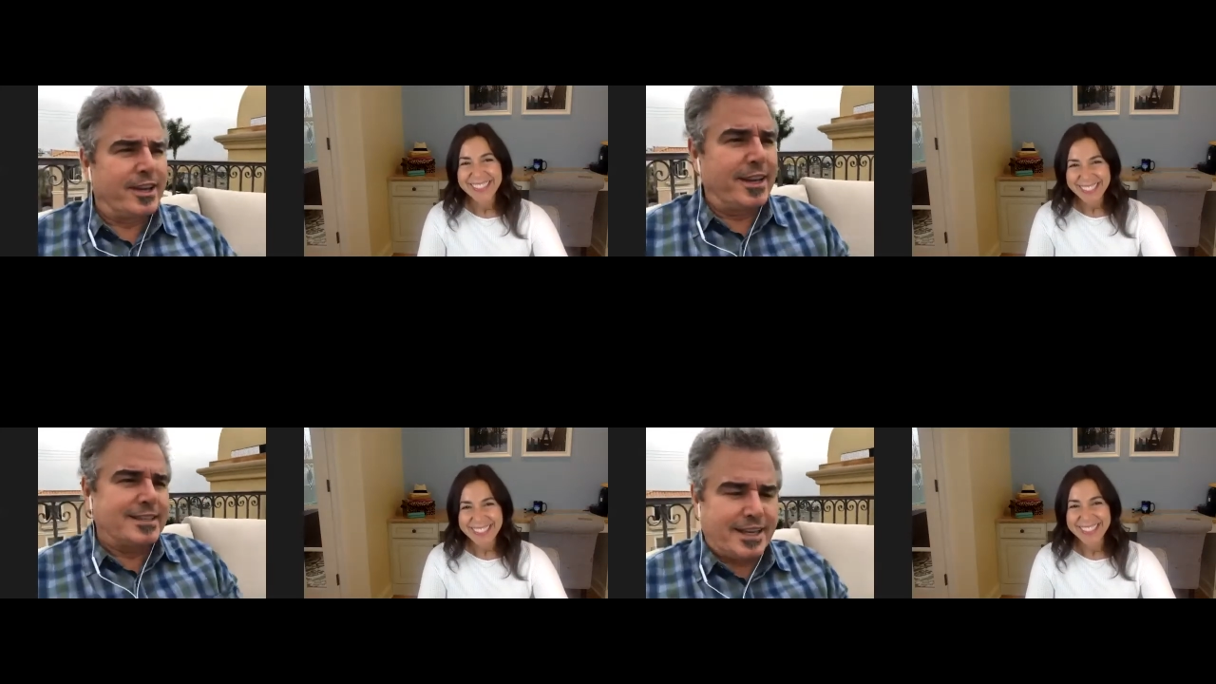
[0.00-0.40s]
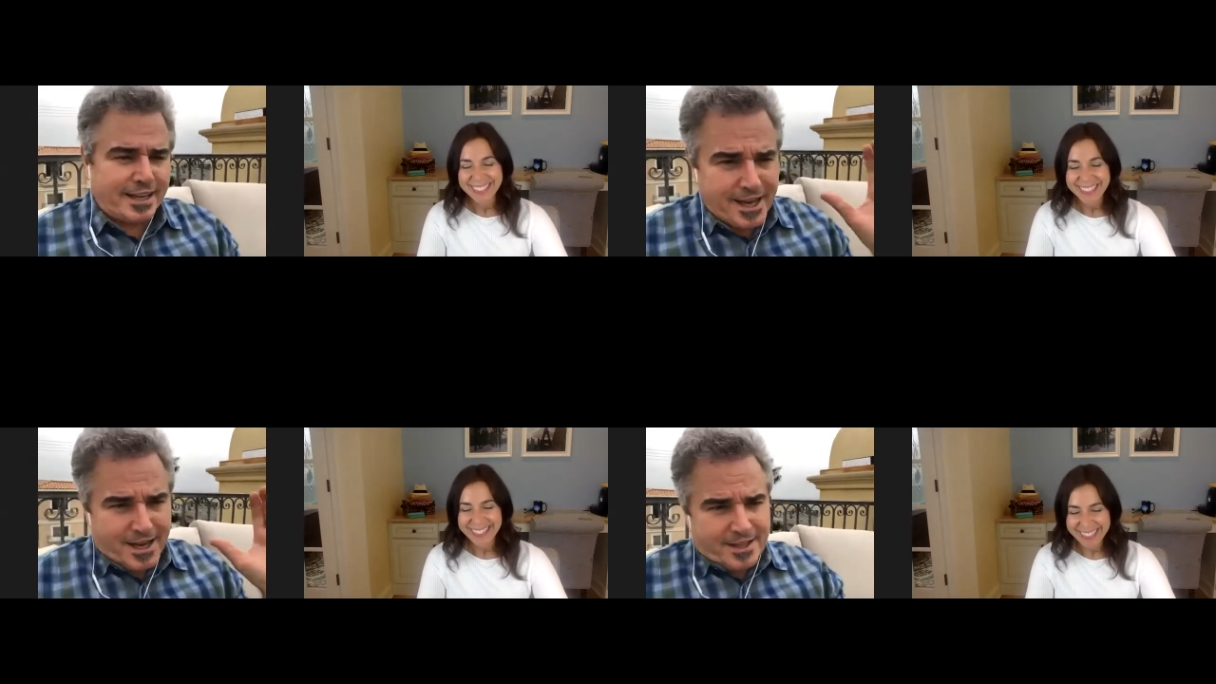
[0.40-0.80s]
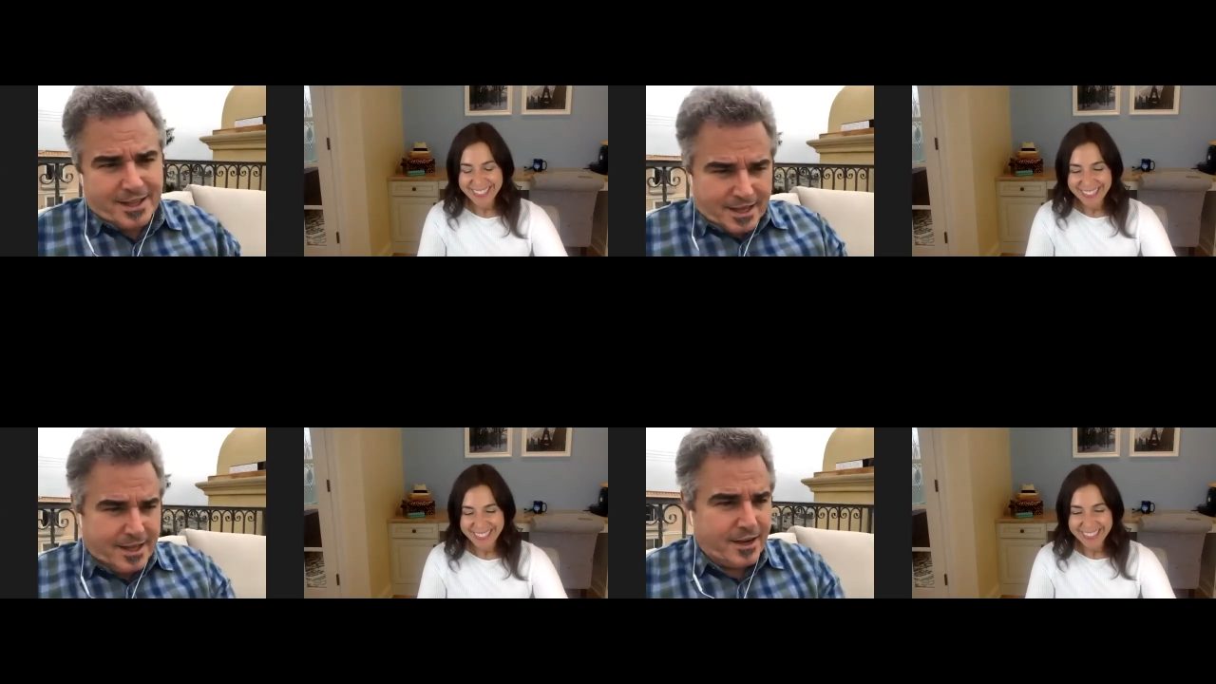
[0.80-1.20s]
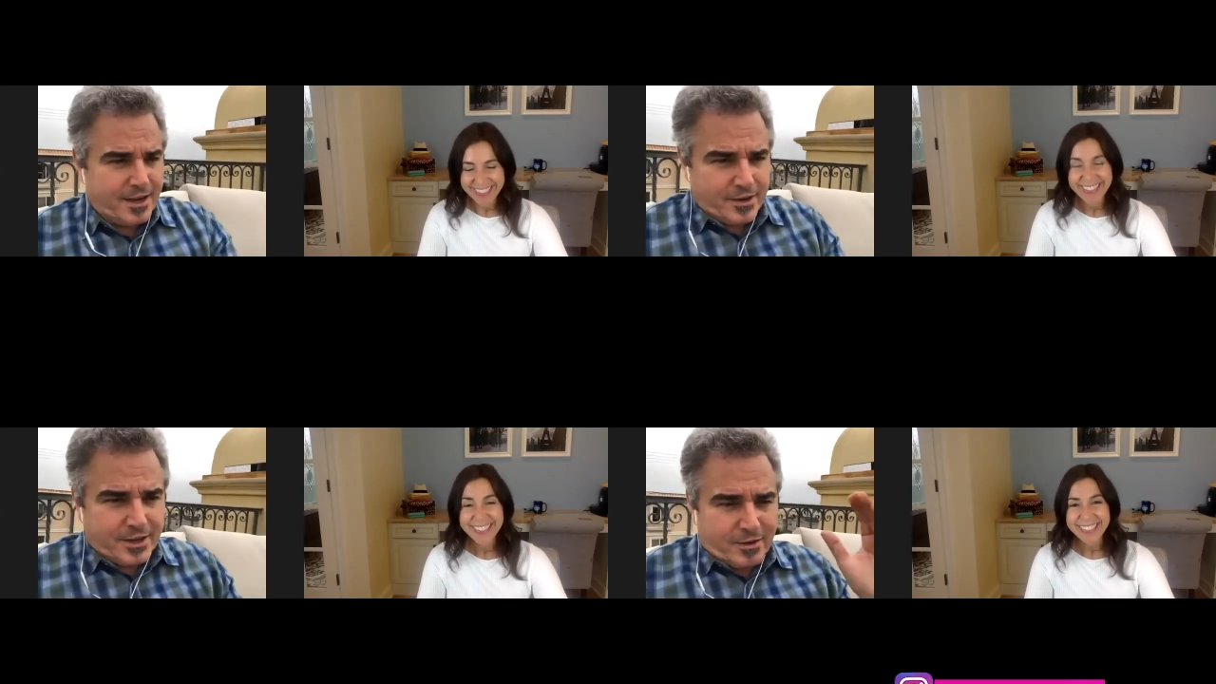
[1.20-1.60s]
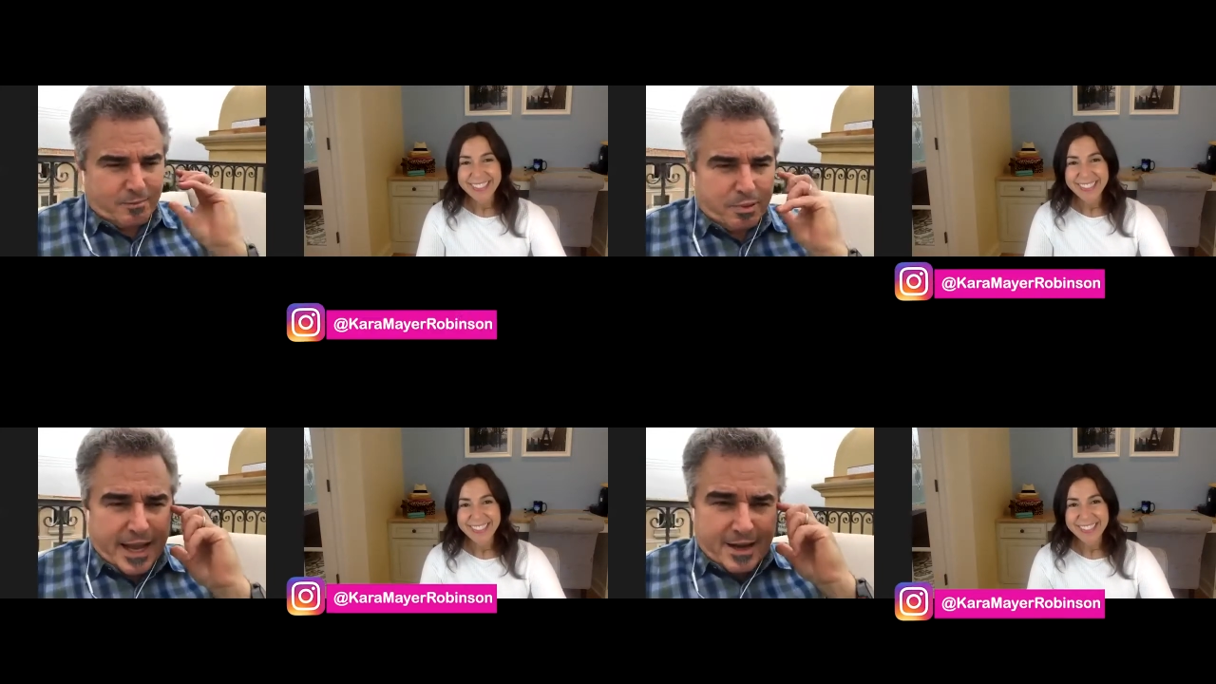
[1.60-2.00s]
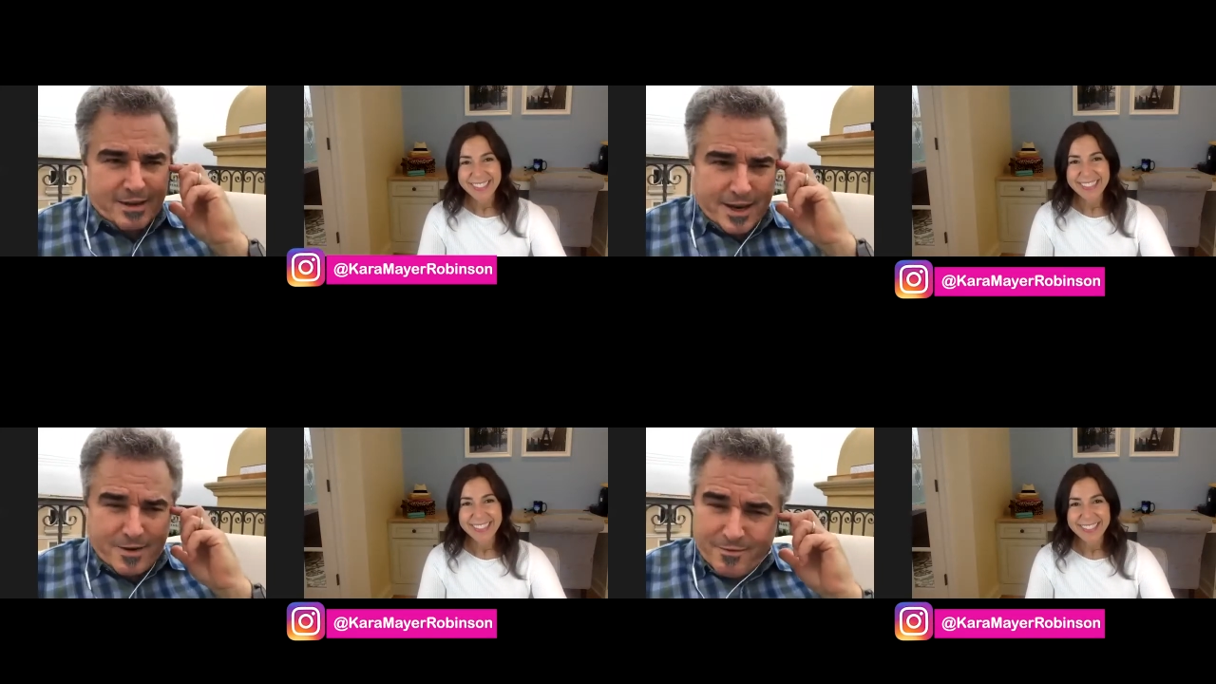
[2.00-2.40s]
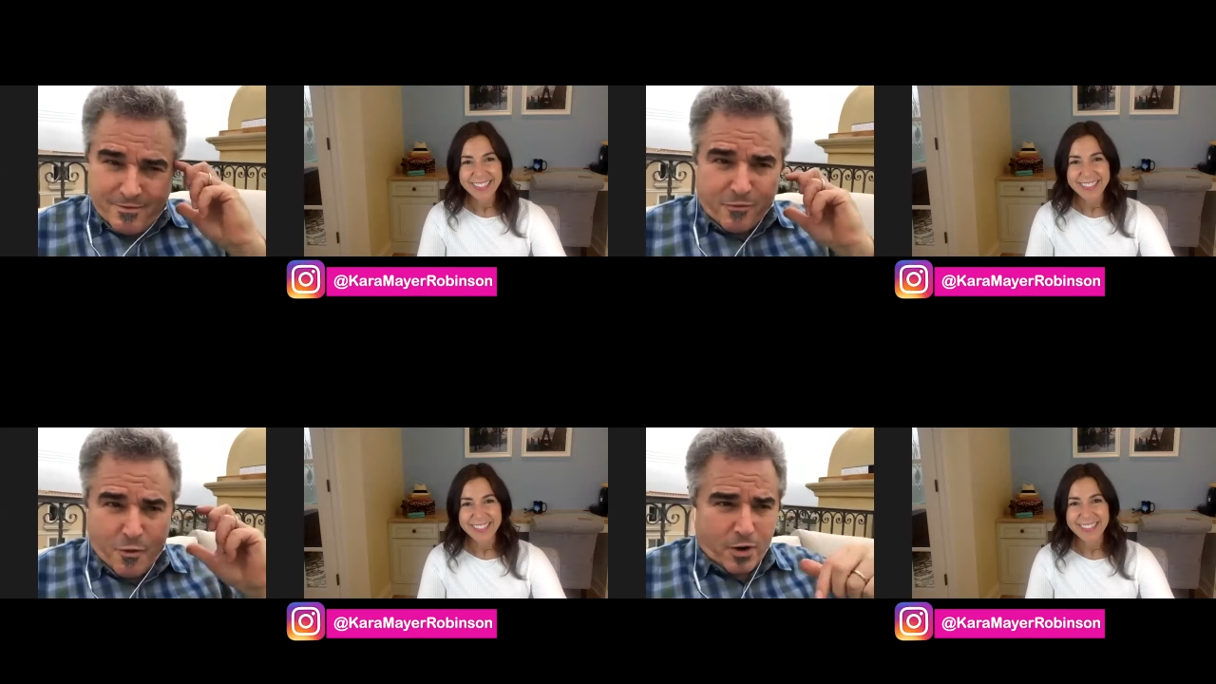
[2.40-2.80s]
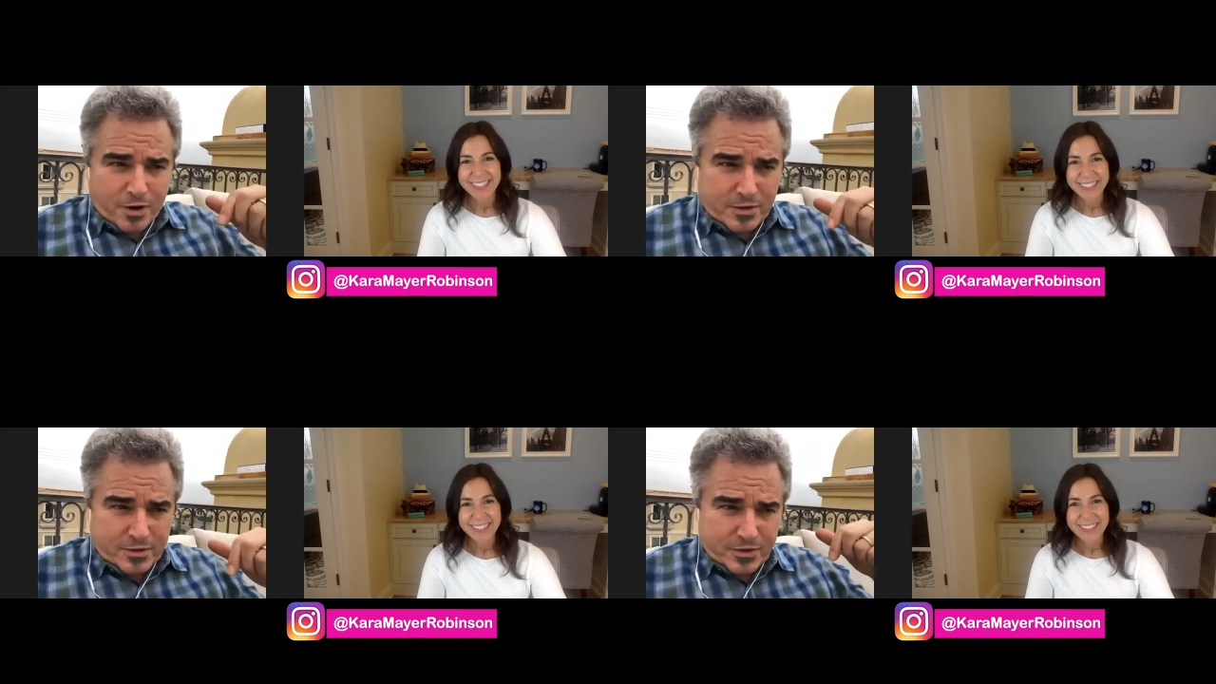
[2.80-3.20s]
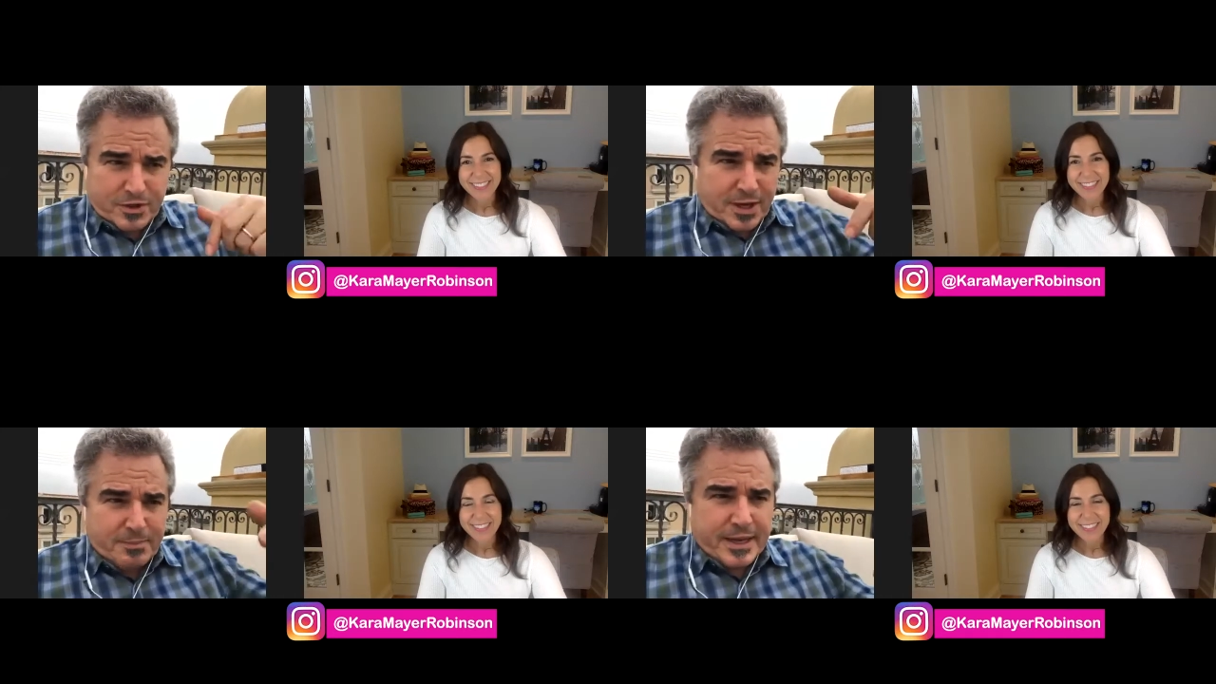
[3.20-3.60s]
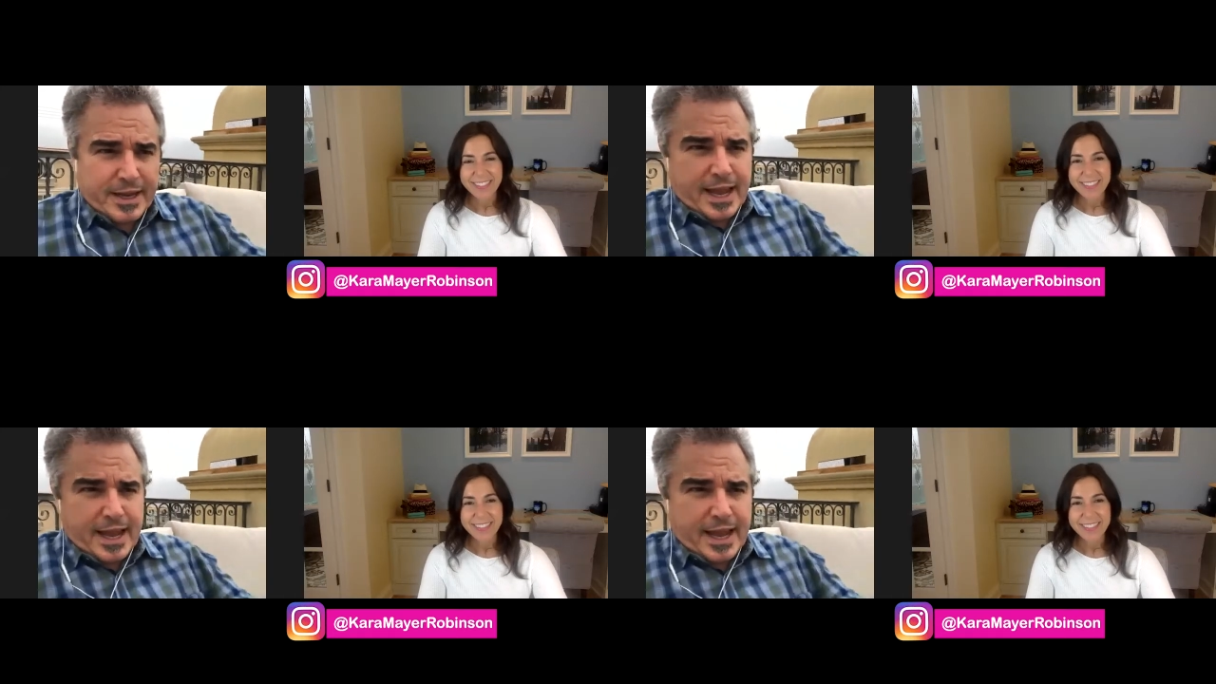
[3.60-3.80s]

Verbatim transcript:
Speaker 1: It's like, you know, you don't plan for something